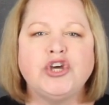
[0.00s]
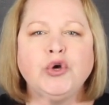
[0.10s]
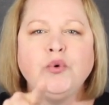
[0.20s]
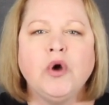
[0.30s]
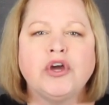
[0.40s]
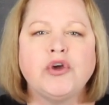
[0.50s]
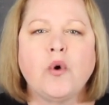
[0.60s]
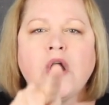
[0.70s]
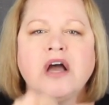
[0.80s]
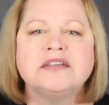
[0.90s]
to
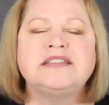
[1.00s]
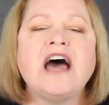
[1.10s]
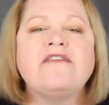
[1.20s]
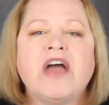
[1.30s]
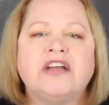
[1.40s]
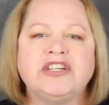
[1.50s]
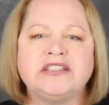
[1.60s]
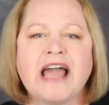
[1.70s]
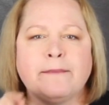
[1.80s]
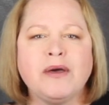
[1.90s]
yourself.
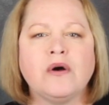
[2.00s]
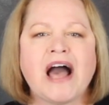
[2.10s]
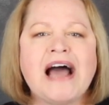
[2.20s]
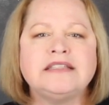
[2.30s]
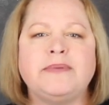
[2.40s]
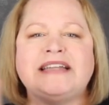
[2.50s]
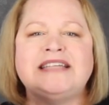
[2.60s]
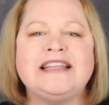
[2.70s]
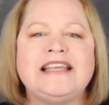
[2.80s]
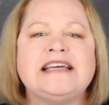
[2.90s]
Just like Bill Cosby
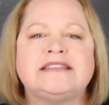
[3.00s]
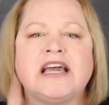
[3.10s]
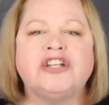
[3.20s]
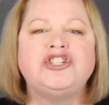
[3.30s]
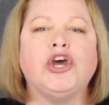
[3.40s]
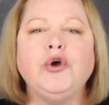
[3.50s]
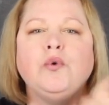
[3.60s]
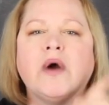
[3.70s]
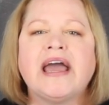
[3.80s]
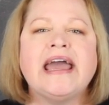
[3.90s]
did this
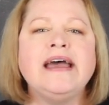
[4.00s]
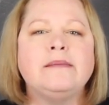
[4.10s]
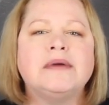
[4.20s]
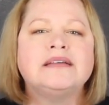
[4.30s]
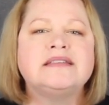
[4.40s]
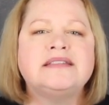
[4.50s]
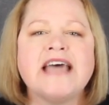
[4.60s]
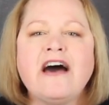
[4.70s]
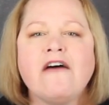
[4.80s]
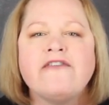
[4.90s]
to
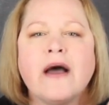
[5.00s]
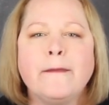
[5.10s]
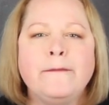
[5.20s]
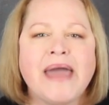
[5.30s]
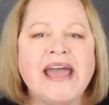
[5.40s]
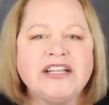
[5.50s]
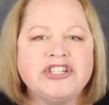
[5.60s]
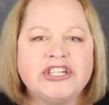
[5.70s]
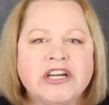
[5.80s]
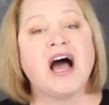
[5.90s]
himself,
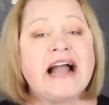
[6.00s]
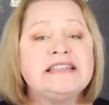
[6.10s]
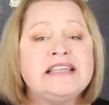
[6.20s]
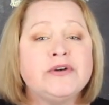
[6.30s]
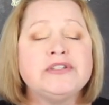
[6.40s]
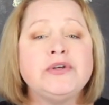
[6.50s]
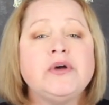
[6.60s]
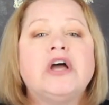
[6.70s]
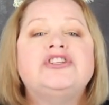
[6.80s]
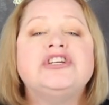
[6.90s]
bitch. Honestly,
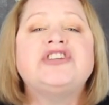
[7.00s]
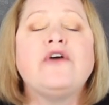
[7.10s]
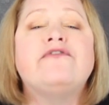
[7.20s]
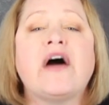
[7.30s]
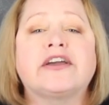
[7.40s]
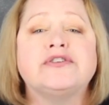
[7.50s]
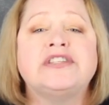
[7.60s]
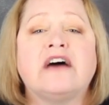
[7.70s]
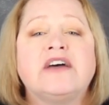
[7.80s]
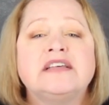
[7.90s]
Chrystal, just go fuck
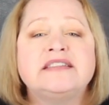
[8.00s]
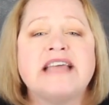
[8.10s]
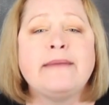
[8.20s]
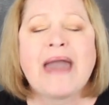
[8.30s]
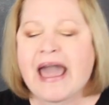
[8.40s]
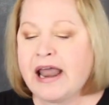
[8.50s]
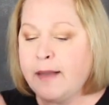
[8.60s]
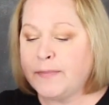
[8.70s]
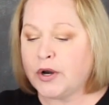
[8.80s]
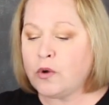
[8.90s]
yourself. Stay mad.
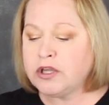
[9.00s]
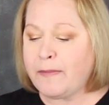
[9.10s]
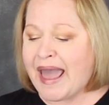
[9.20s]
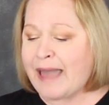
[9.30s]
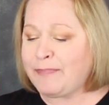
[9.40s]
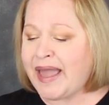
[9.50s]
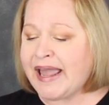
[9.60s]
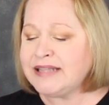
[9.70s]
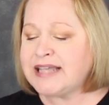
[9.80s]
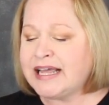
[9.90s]
Put on your mad
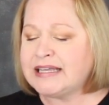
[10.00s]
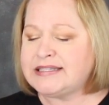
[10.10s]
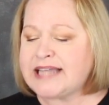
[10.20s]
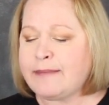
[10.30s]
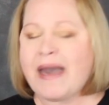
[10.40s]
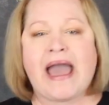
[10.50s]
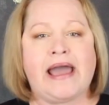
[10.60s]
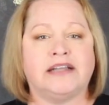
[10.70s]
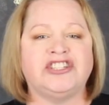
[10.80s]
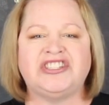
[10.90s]
pants and stay
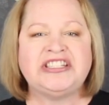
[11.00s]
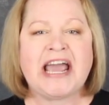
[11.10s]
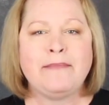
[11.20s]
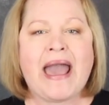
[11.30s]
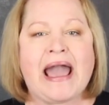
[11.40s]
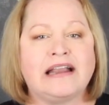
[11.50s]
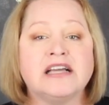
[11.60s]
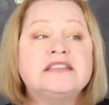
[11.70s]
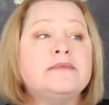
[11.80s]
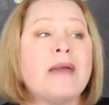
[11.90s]
mad. Just stay mad
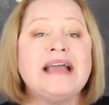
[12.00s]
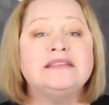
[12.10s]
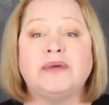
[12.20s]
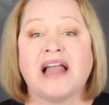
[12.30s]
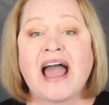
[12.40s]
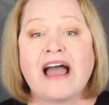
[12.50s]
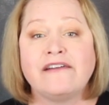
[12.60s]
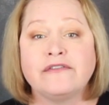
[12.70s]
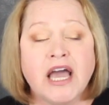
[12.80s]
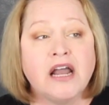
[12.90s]
because it makes me
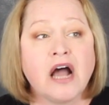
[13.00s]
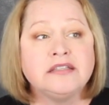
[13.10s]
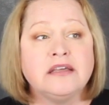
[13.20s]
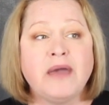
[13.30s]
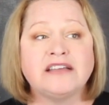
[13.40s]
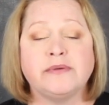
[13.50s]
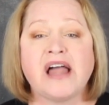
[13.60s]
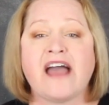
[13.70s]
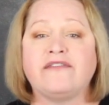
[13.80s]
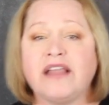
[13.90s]
laugh. It honestly makes me
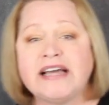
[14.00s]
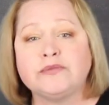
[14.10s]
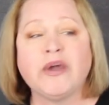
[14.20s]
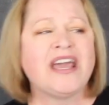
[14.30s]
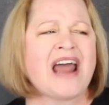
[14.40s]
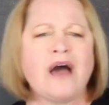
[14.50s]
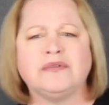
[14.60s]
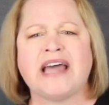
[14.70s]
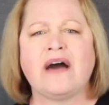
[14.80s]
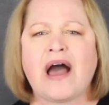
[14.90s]
laugh. Last weekend, I
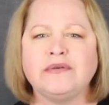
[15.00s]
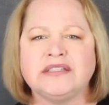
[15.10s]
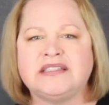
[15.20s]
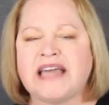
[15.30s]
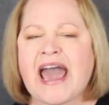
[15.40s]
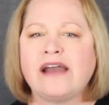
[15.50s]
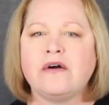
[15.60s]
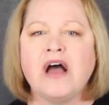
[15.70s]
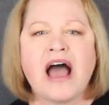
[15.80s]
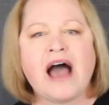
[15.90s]
was out. I was in
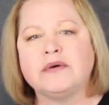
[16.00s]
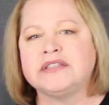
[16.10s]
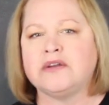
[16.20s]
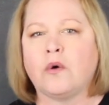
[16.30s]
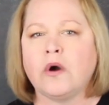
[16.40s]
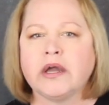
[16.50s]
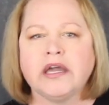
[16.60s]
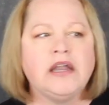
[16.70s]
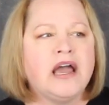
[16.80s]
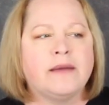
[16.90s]
Seattle. I was in
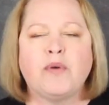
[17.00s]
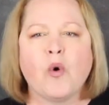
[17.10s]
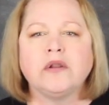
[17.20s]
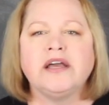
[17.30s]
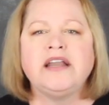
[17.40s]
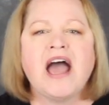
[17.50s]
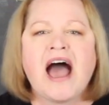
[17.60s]
Oregon, Portland.